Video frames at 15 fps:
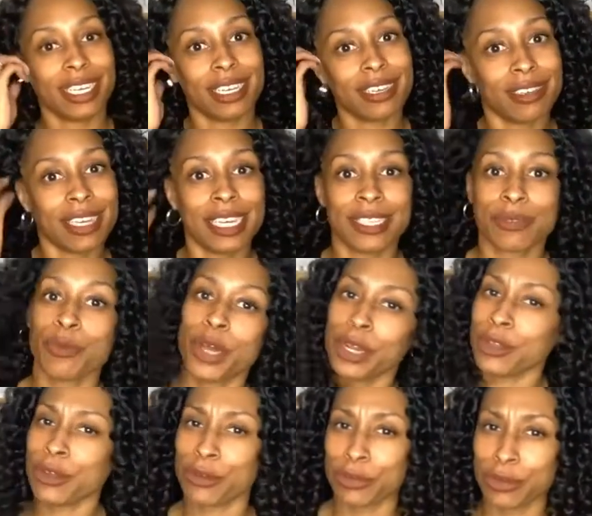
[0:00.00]
it's one of
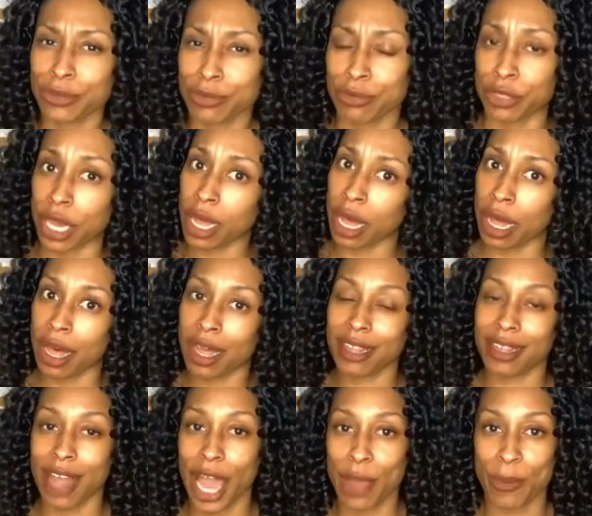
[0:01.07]
those
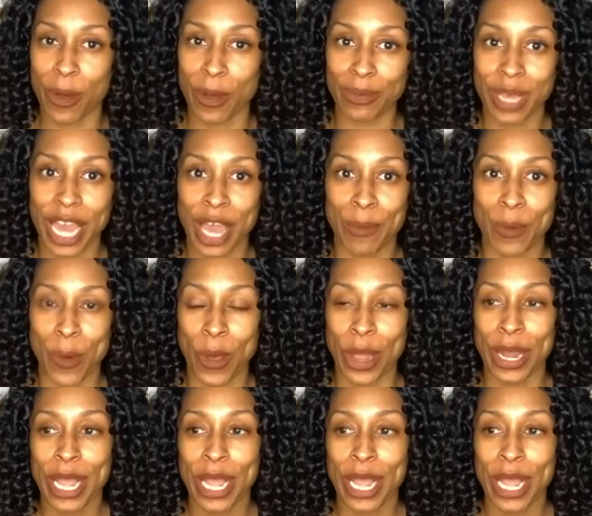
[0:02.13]
light bulb came on.